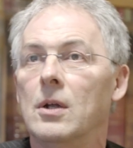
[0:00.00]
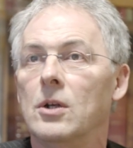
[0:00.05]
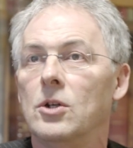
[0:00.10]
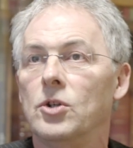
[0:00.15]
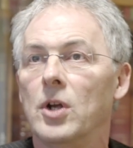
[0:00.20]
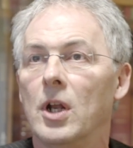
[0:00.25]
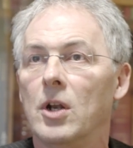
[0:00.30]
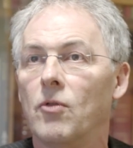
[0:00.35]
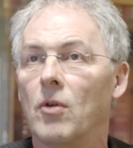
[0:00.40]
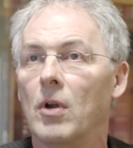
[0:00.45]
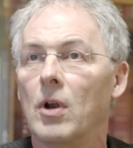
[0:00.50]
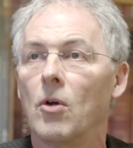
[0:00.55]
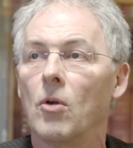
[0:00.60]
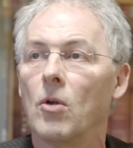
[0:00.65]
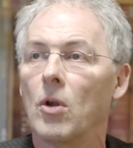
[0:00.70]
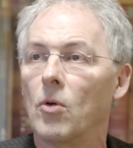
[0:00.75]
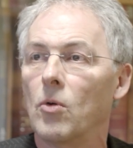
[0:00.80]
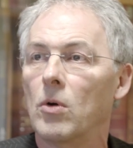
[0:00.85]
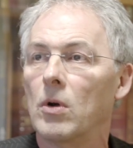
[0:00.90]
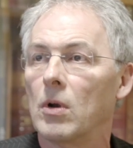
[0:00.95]
general or
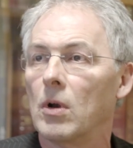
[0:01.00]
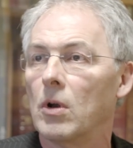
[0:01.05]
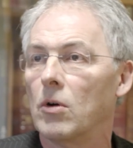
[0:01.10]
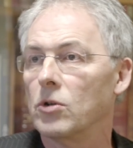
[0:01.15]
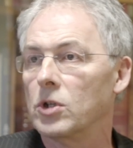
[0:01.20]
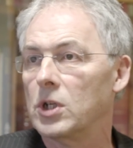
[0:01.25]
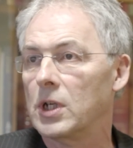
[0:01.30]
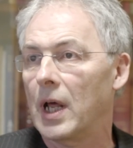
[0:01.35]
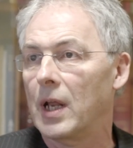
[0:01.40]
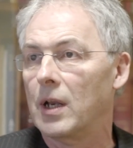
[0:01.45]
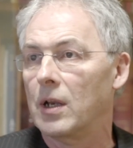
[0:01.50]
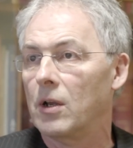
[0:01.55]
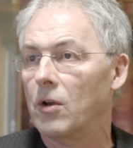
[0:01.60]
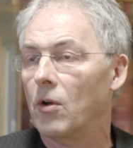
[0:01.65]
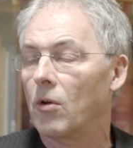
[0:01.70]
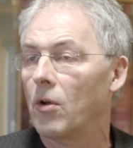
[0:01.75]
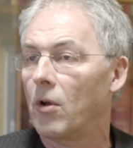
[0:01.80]
local or standard or